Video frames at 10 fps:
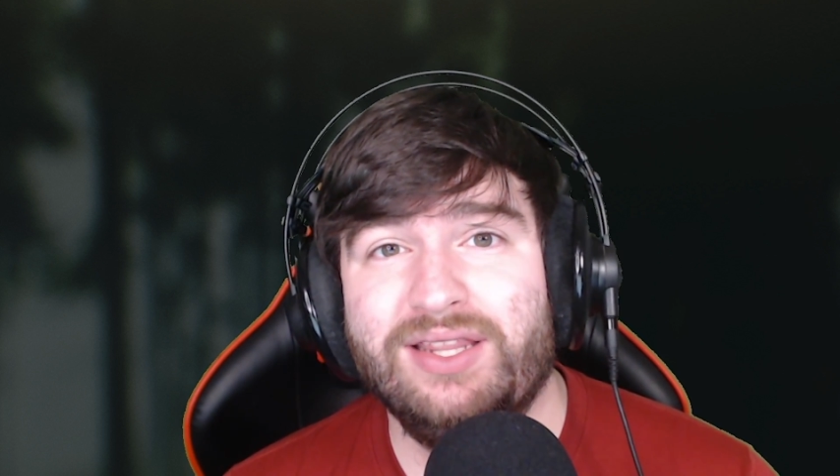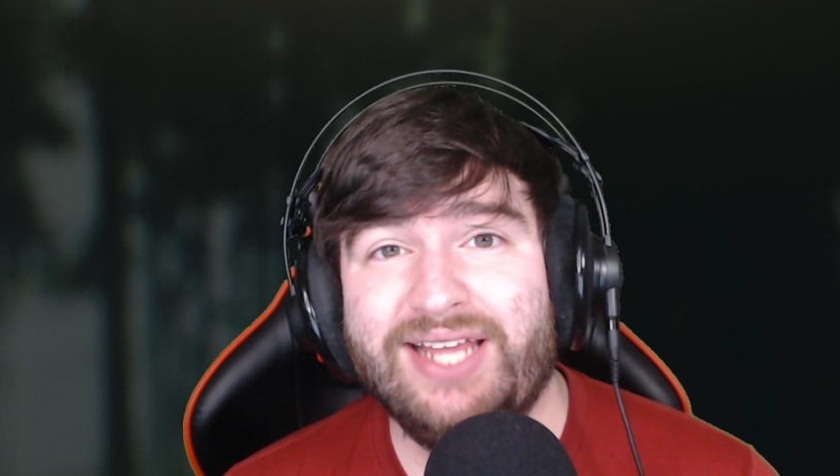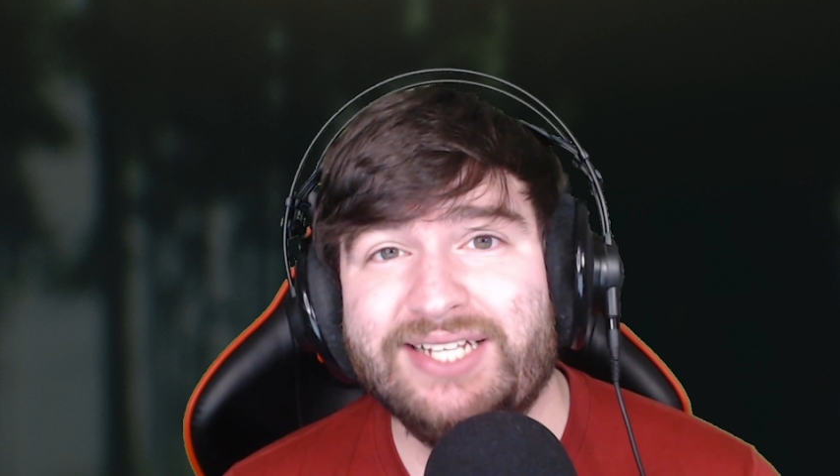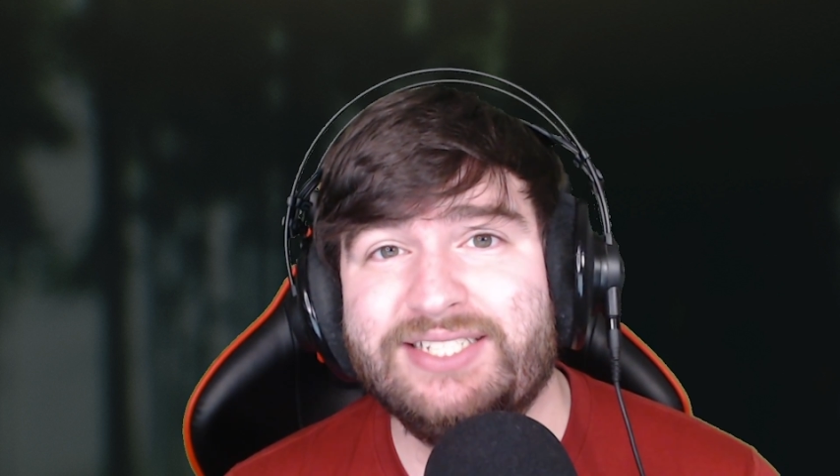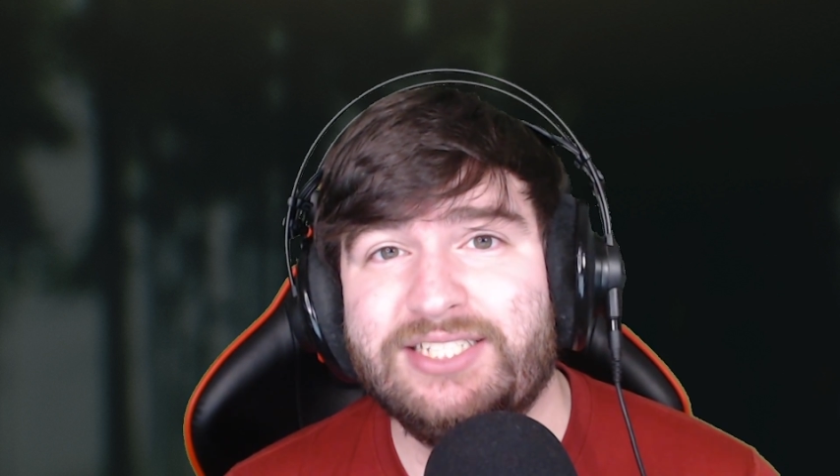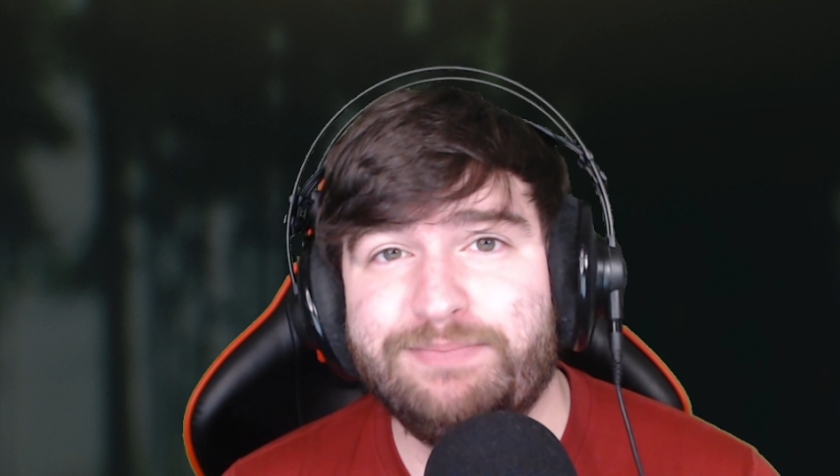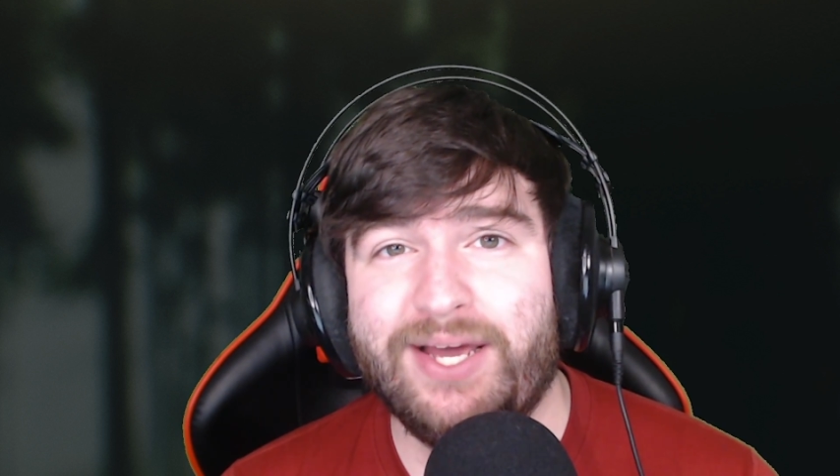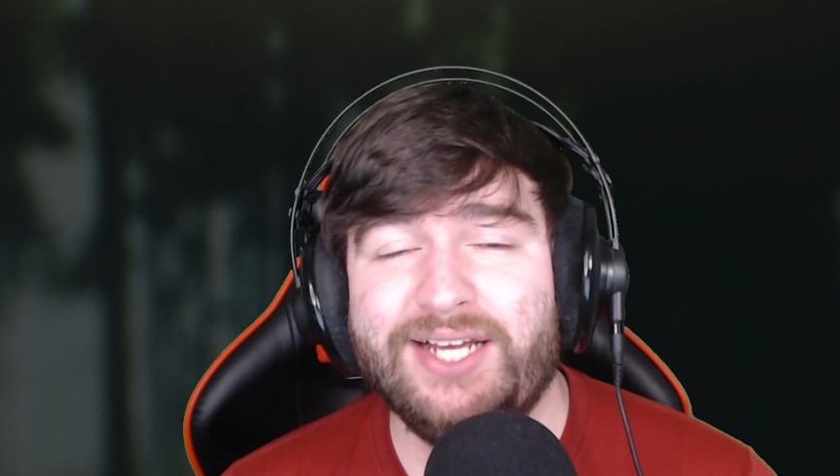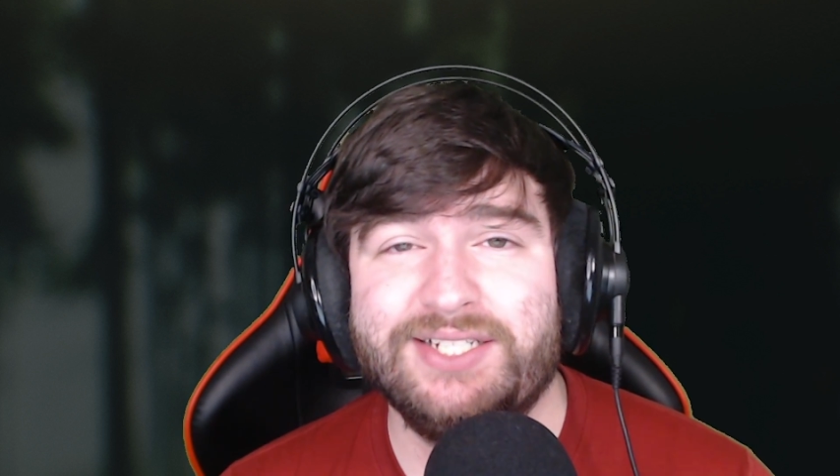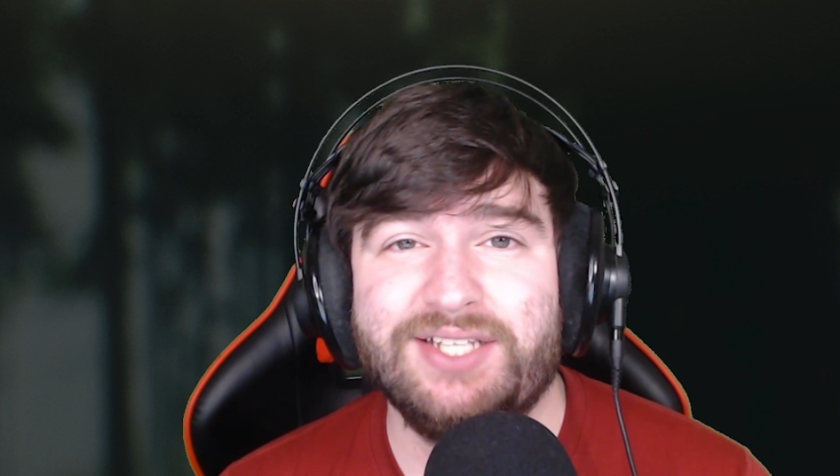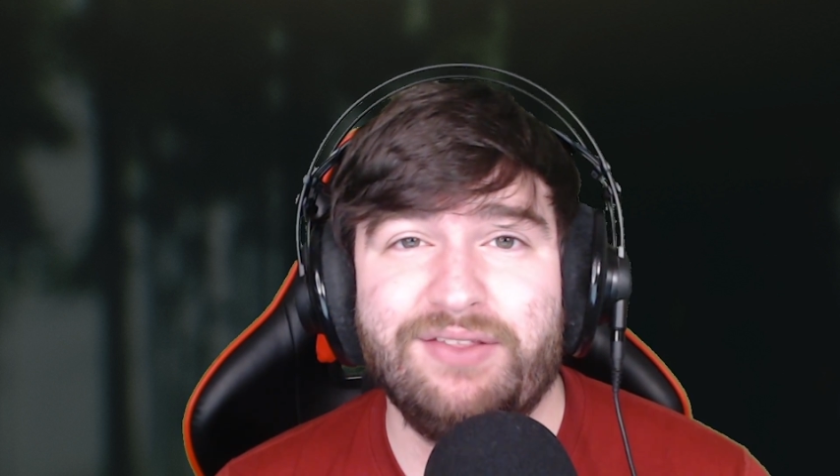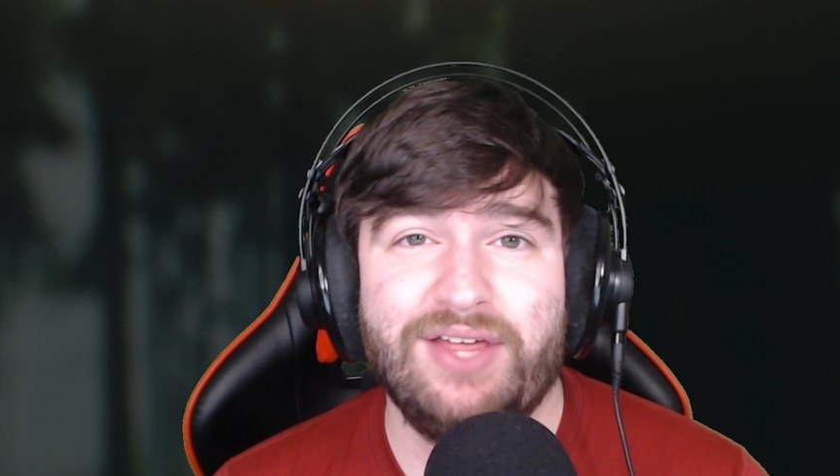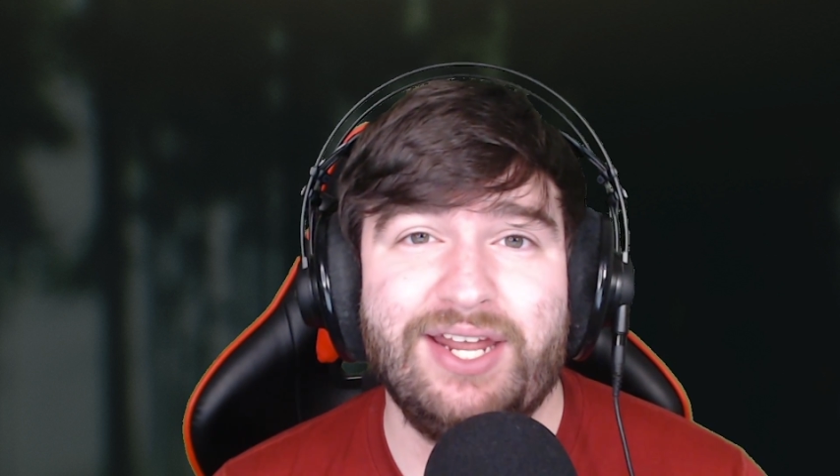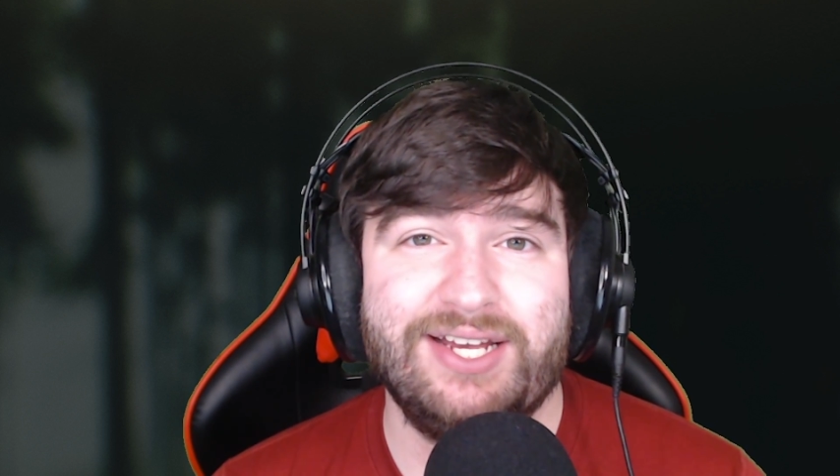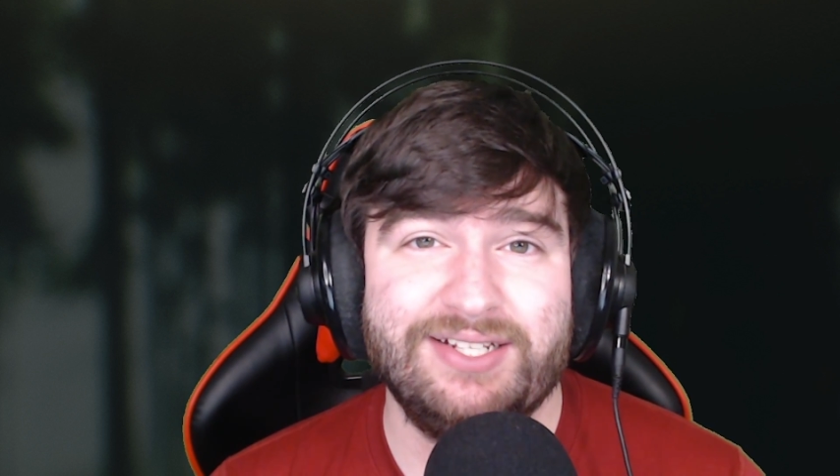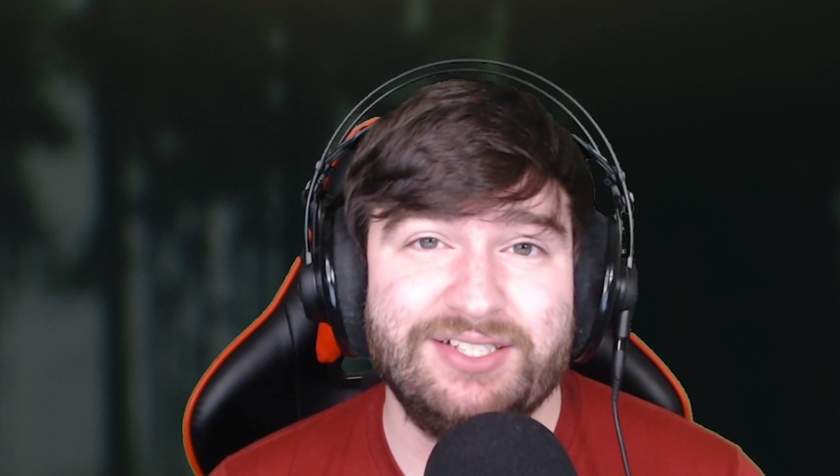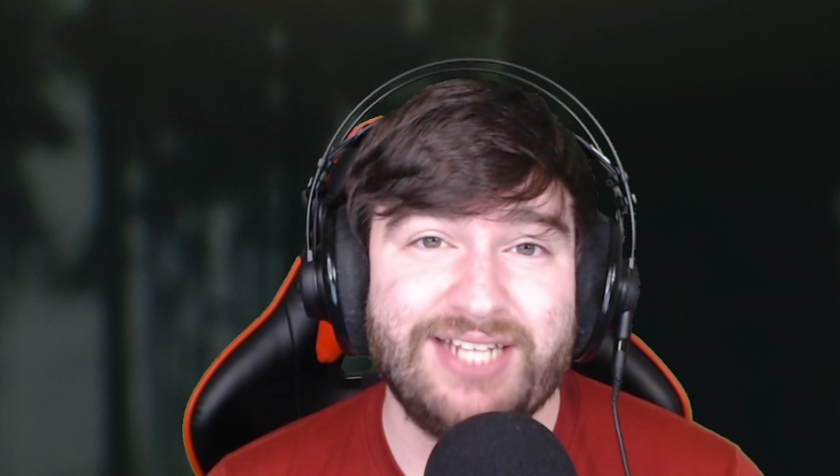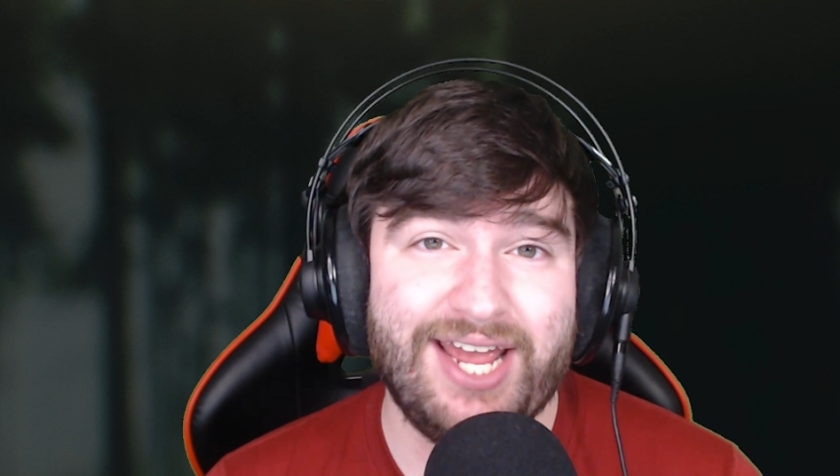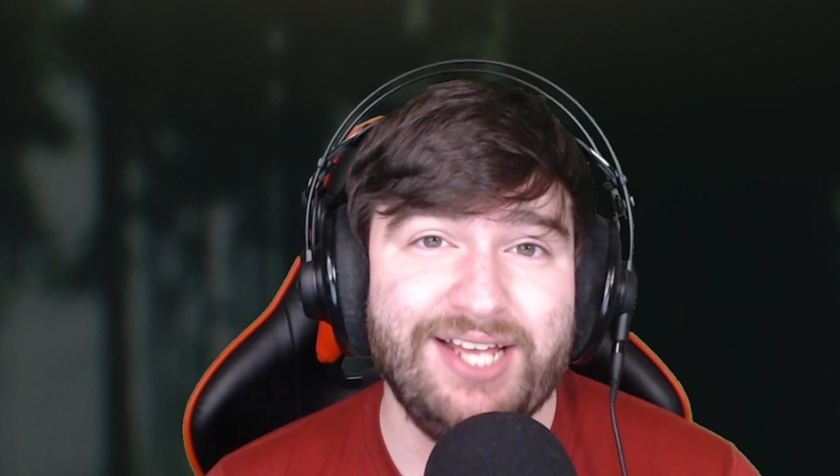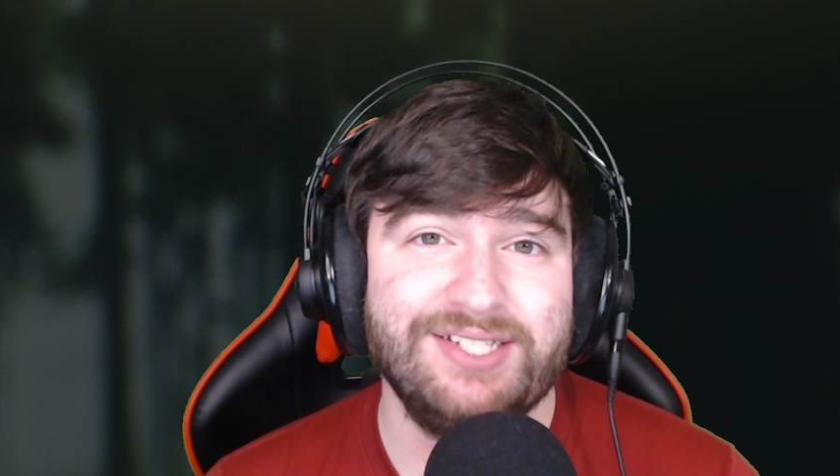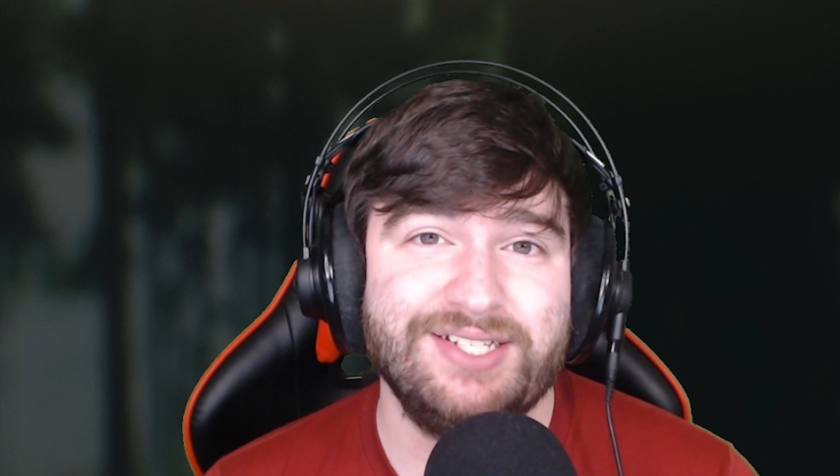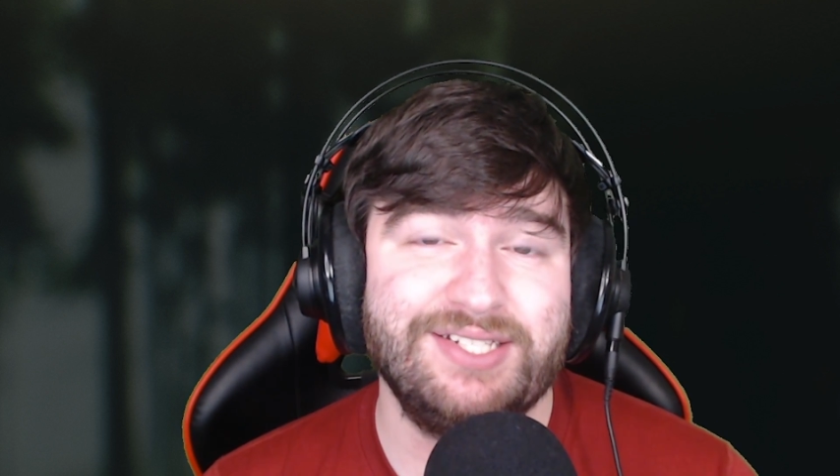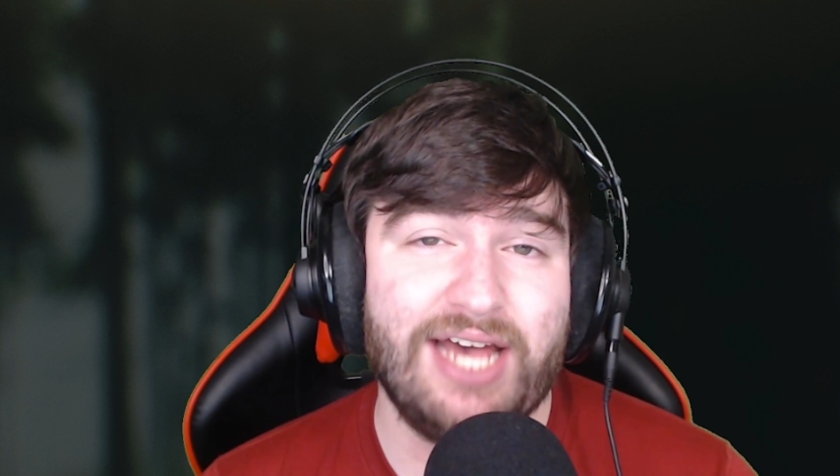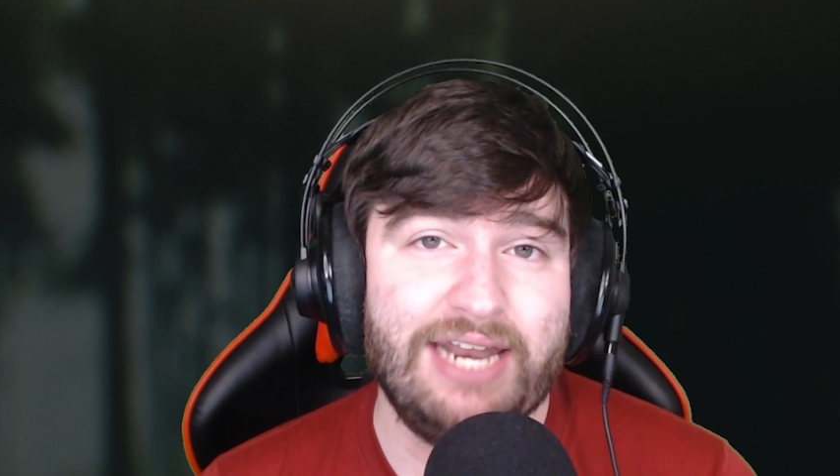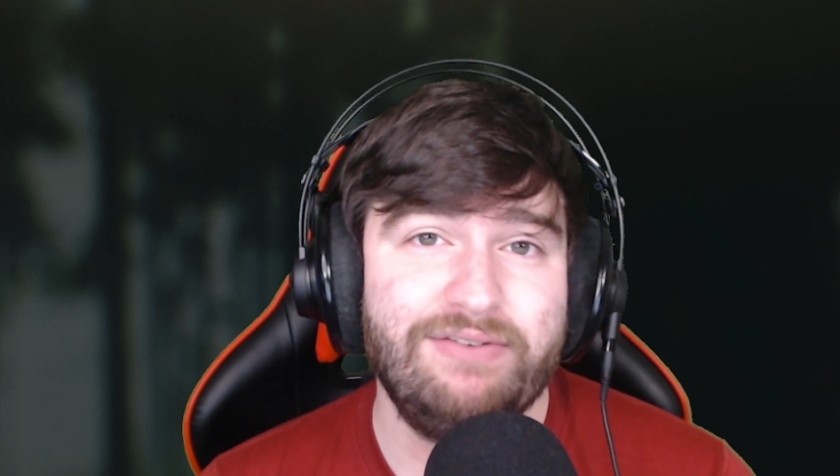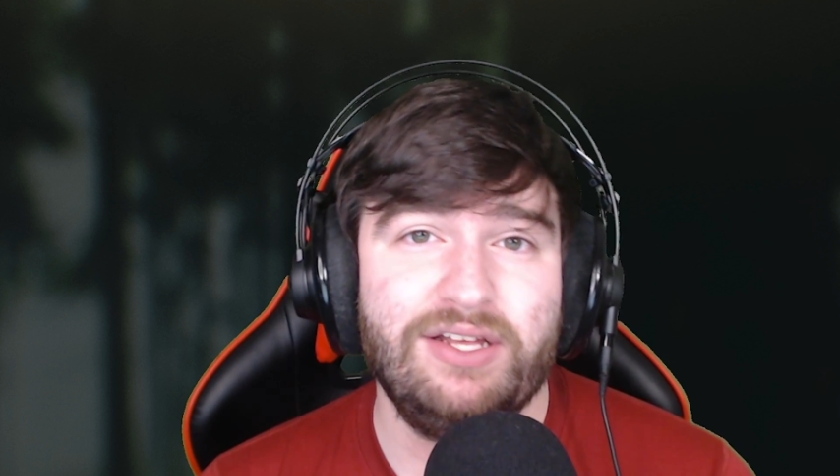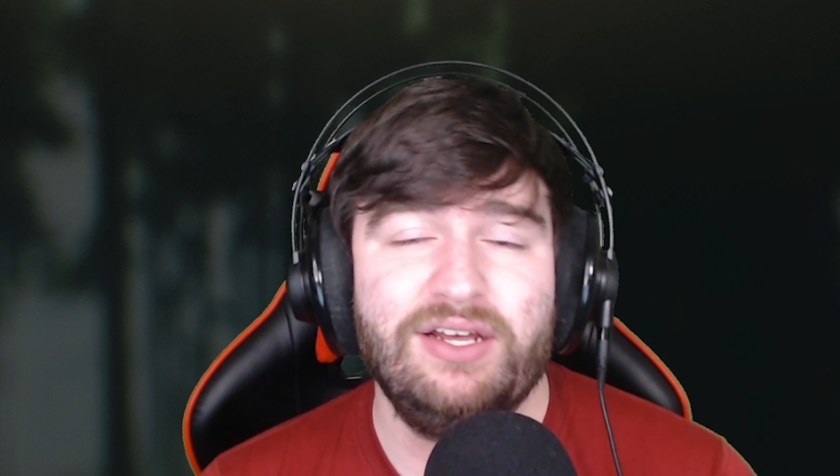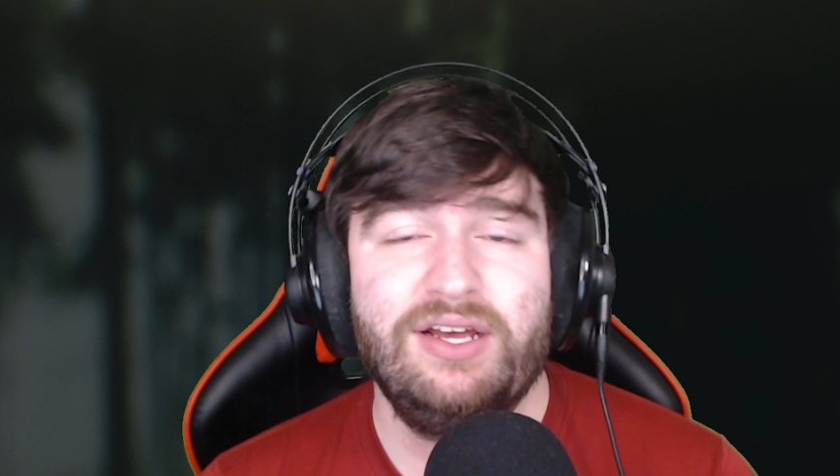less space than it contains inside of it,